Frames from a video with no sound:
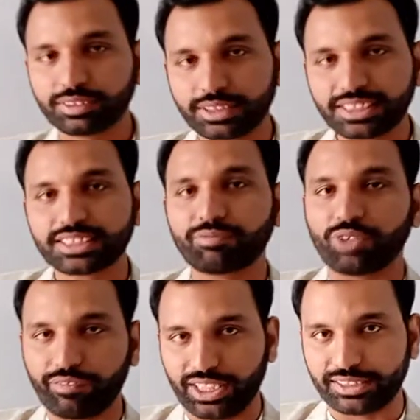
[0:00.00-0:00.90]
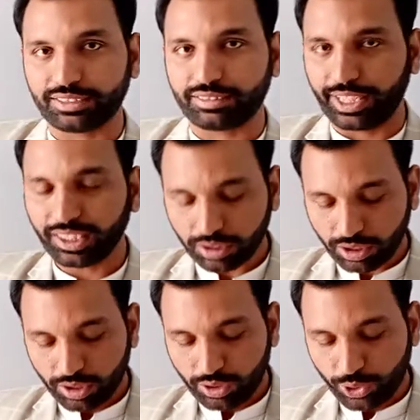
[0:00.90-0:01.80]
This is a very easy thing.
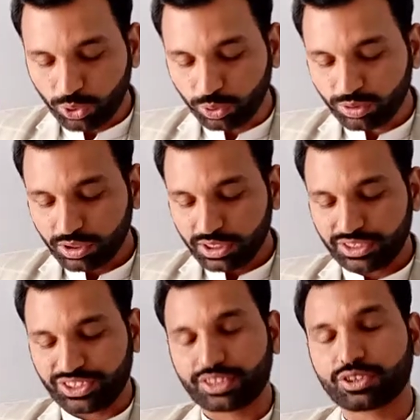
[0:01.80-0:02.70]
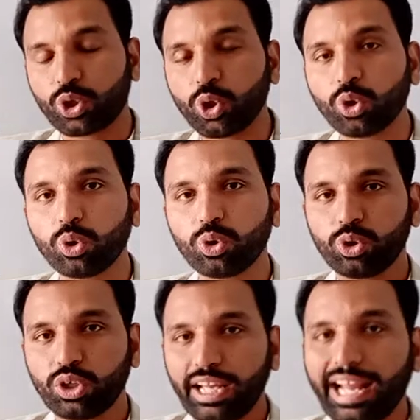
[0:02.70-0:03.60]
You just go
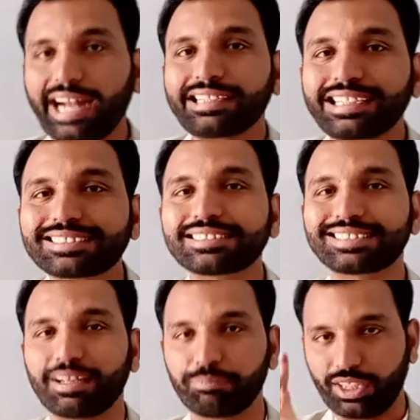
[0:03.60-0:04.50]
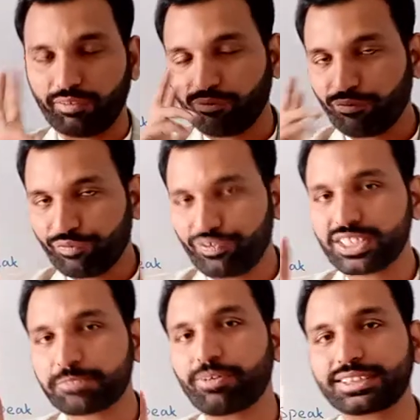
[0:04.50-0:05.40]
and listen something.
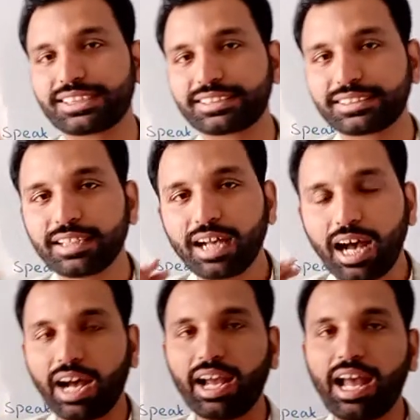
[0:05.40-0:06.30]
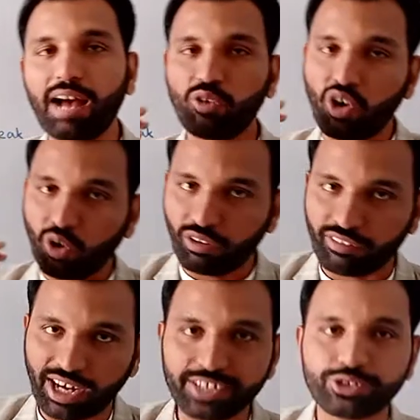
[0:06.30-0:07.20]
First process, I have
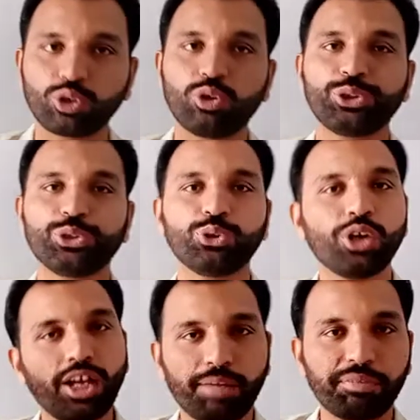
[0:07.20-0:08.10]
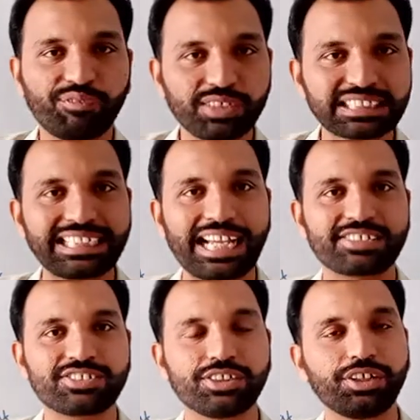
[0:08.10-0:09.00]
already told you in my first
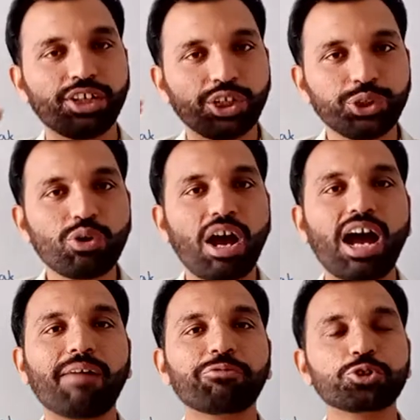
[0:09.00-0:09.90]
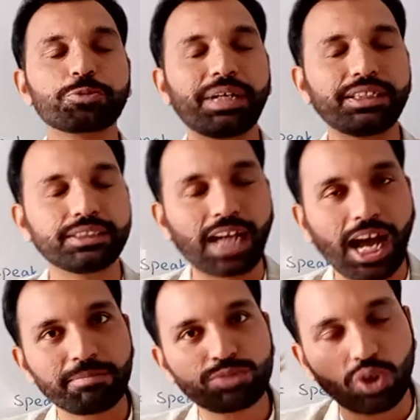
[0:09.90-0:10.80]
lecture, you have to spend
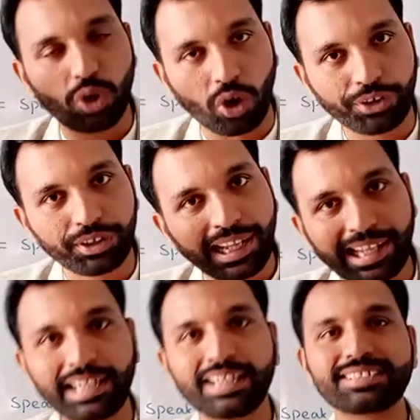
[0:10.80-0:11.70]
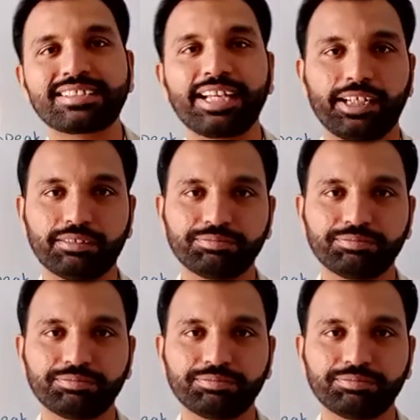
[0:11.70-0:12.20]
time on listening.